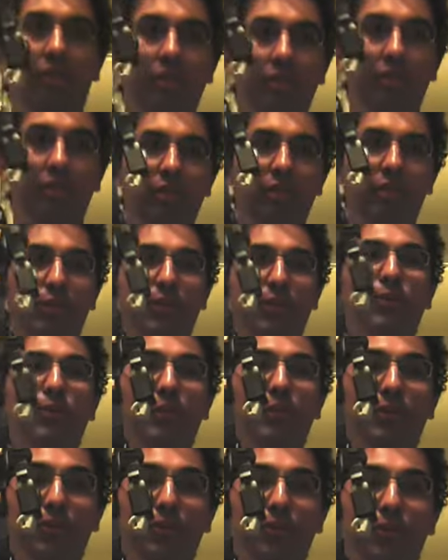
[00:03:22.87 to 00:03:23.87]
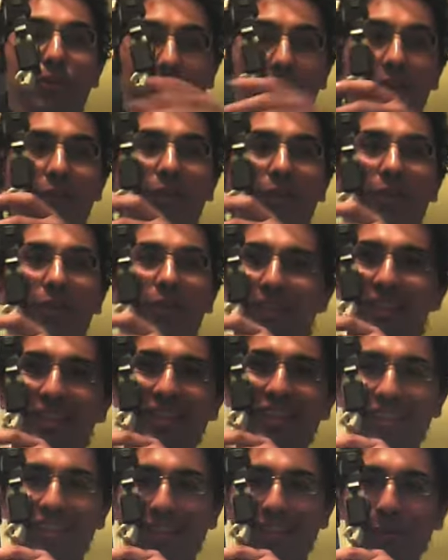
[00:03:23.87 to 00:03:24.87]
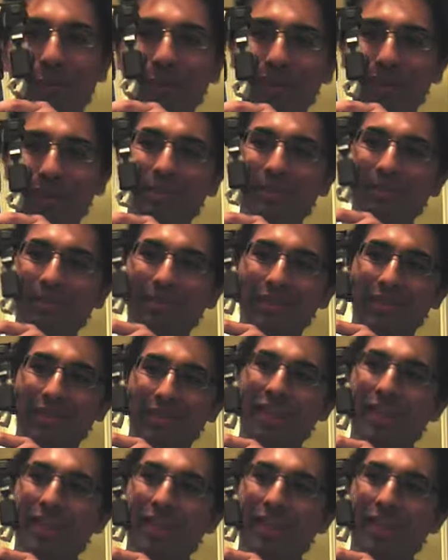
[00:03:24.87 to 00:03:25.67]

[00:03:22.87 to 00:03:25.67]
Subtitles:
the 144 scale Psycho Gundam,